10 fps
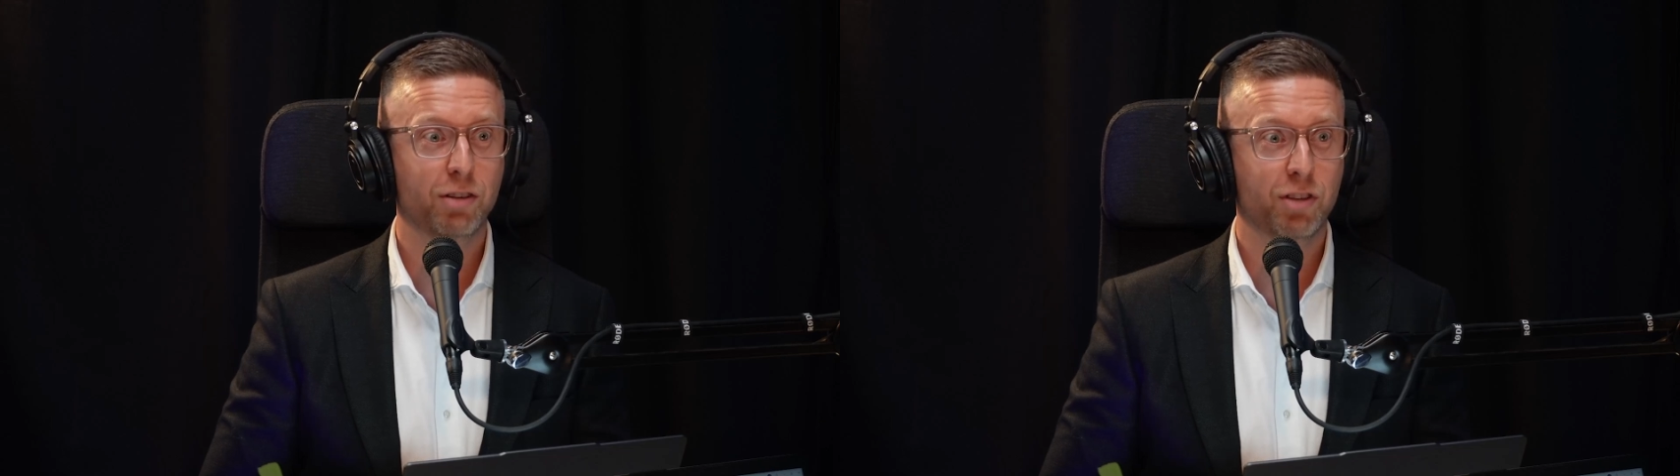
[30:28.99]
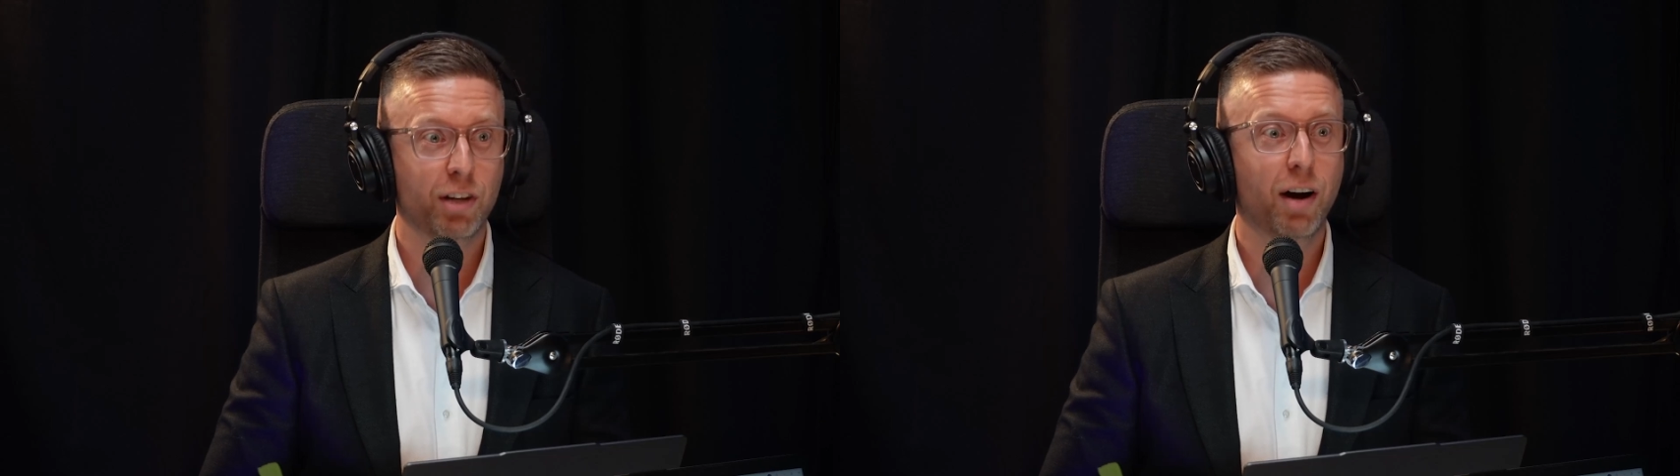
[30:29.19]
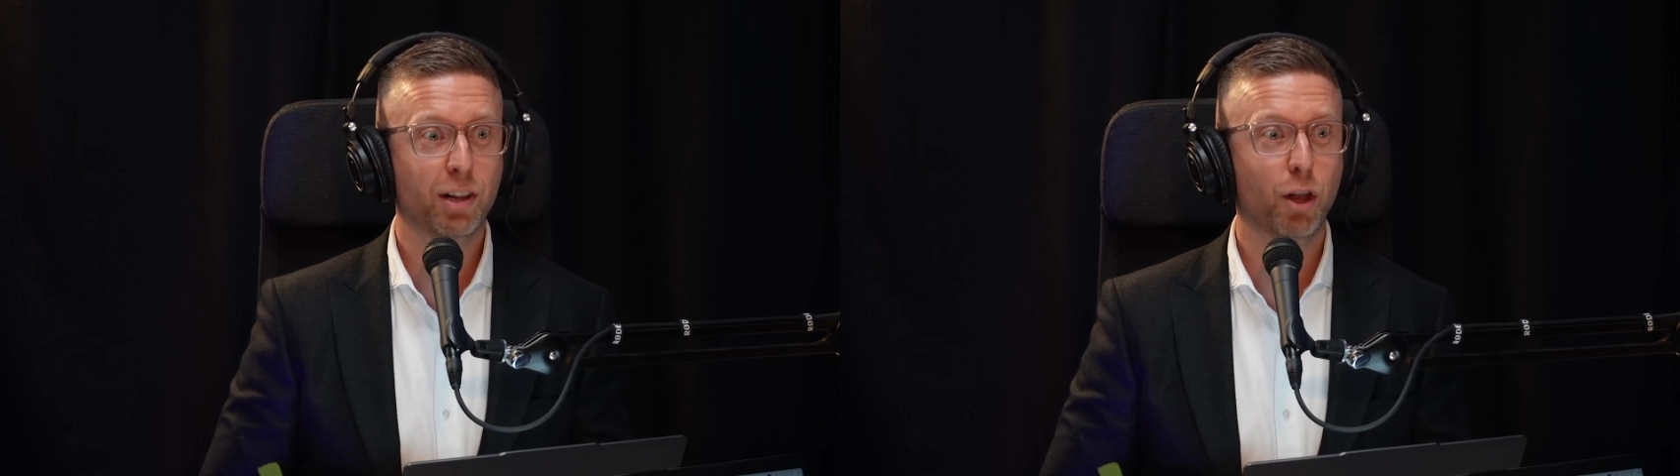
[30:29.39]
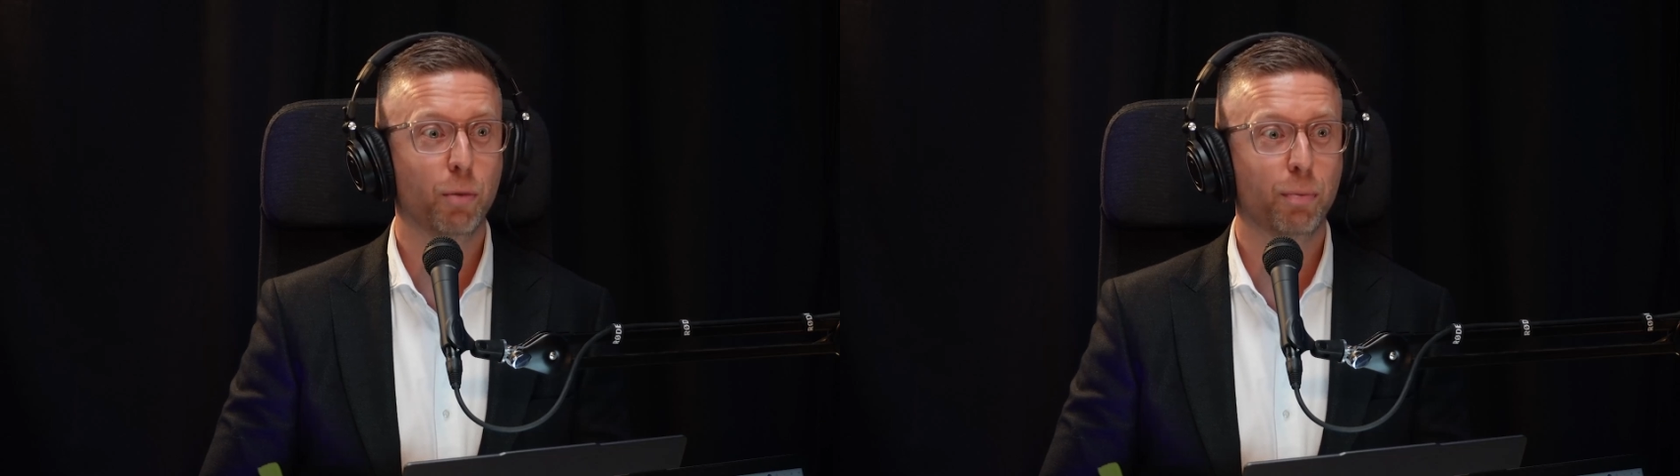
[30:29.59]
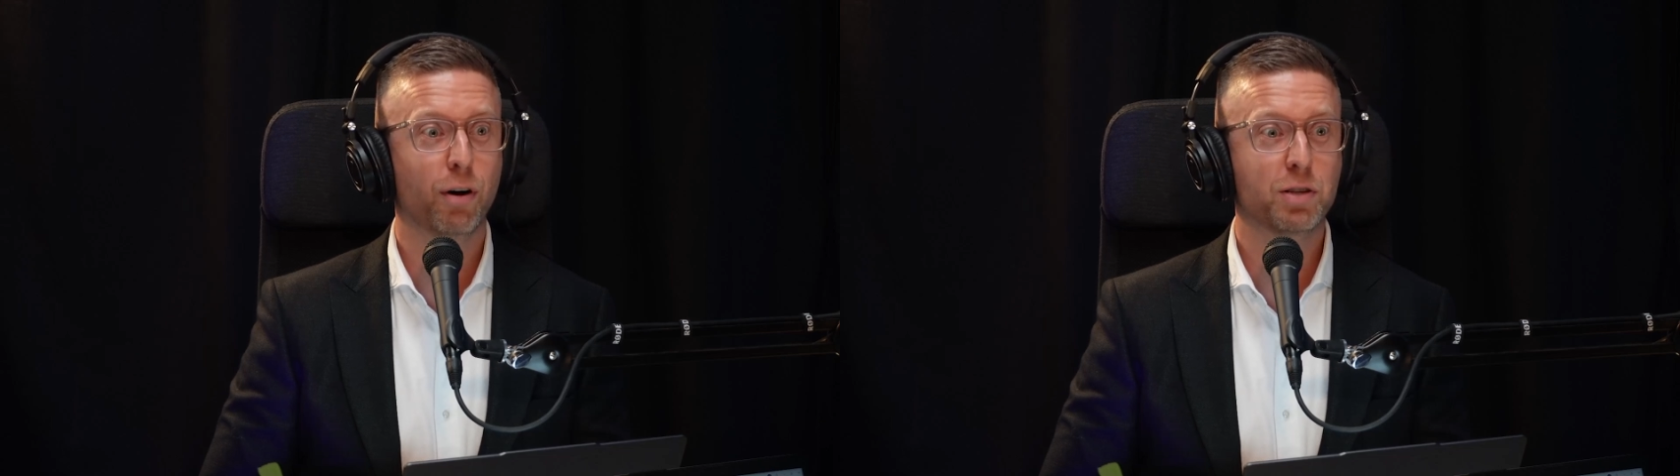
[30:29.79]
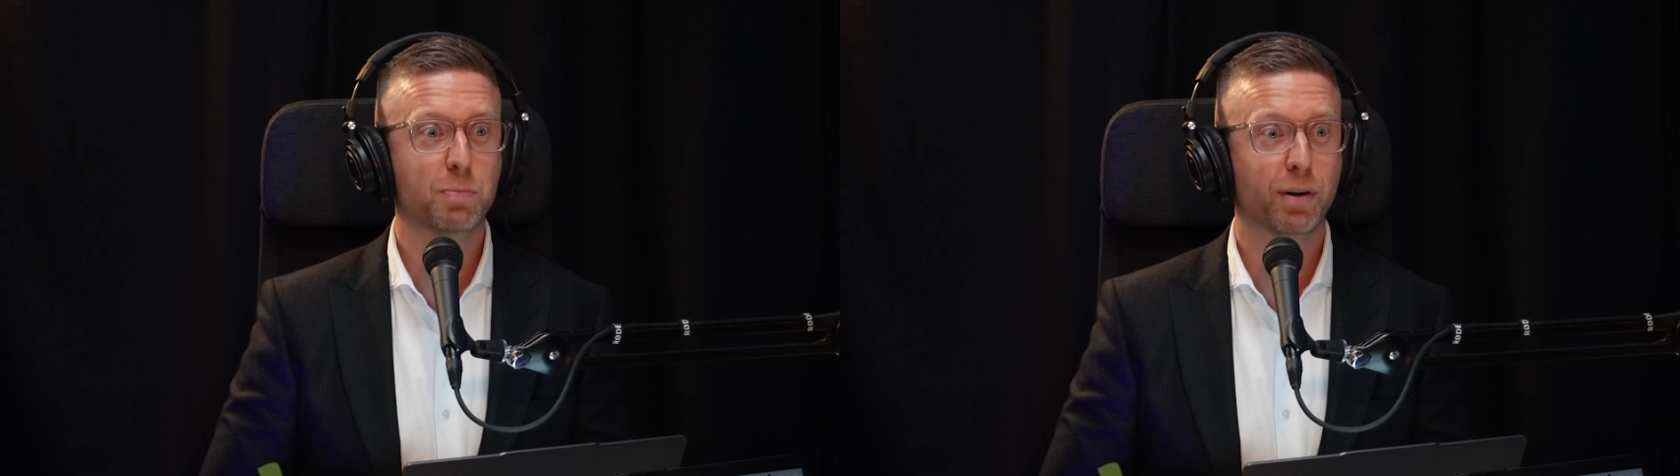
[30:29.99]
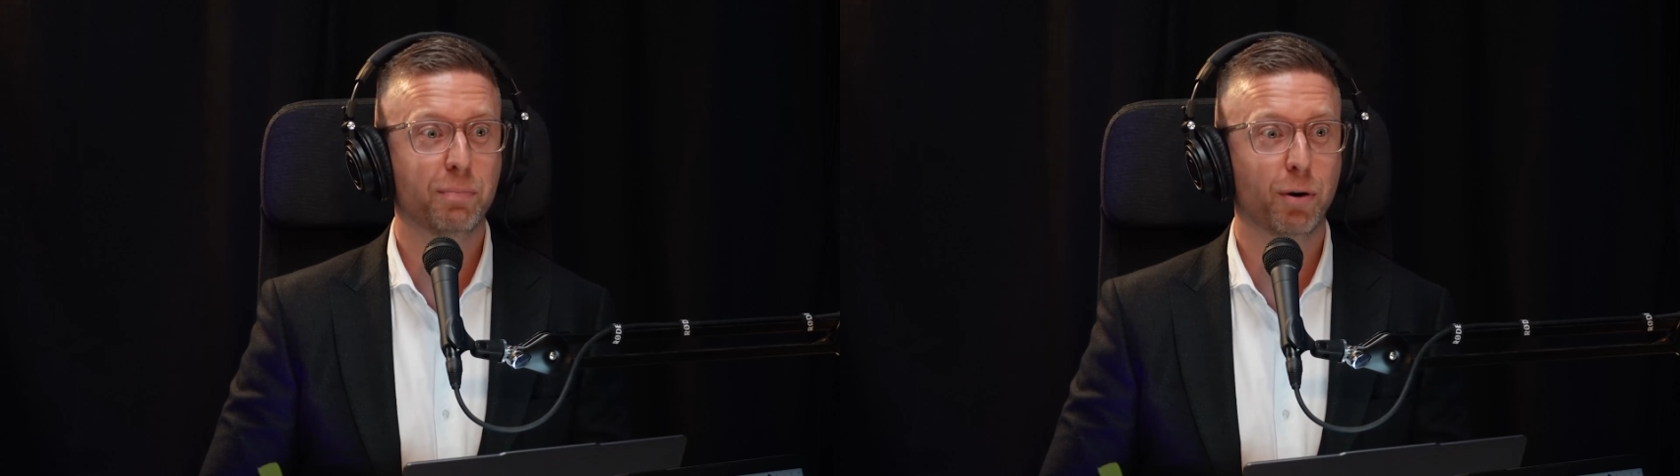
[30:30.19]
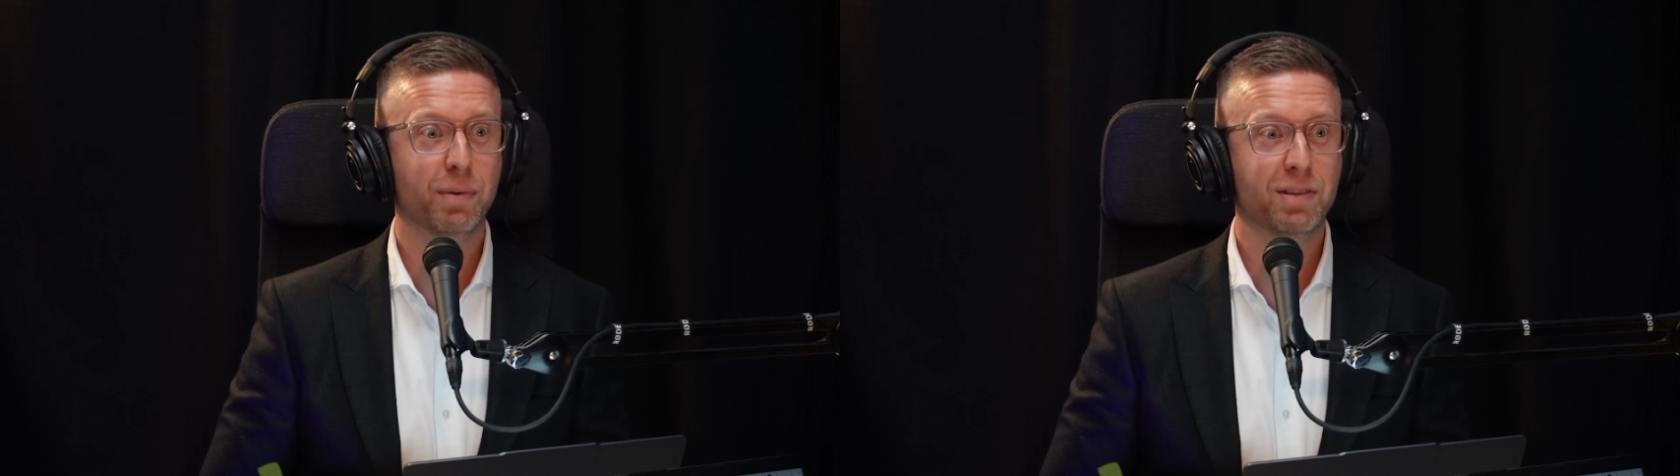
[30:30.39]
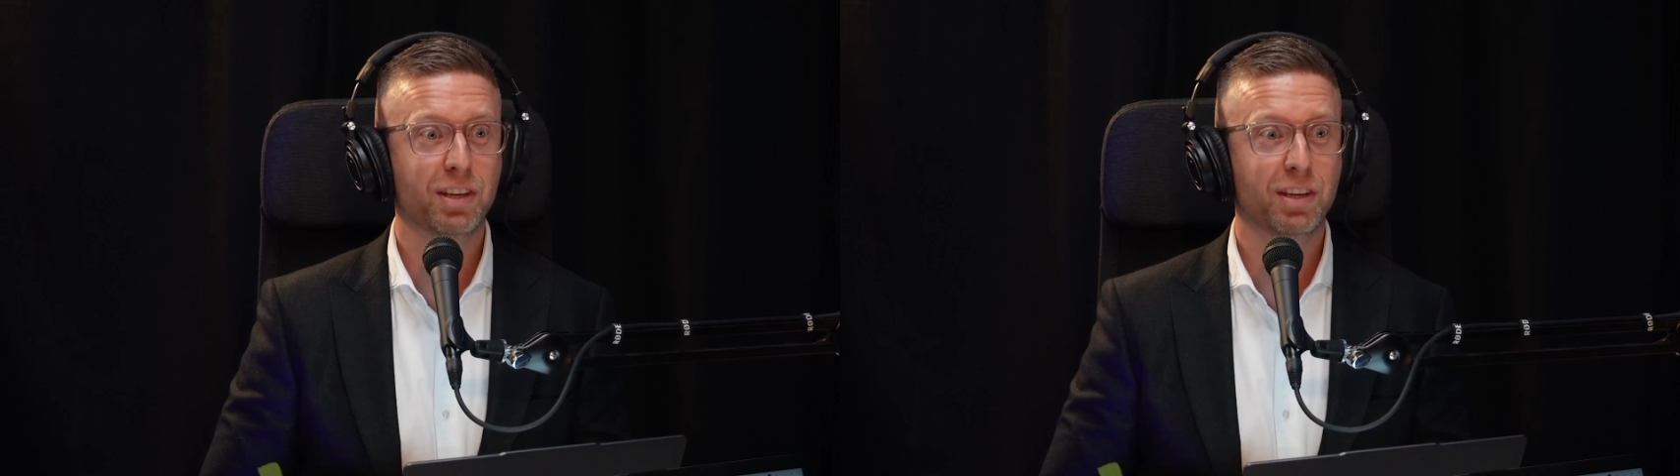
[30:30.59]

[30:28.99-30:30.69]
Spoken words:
So there are low price point properties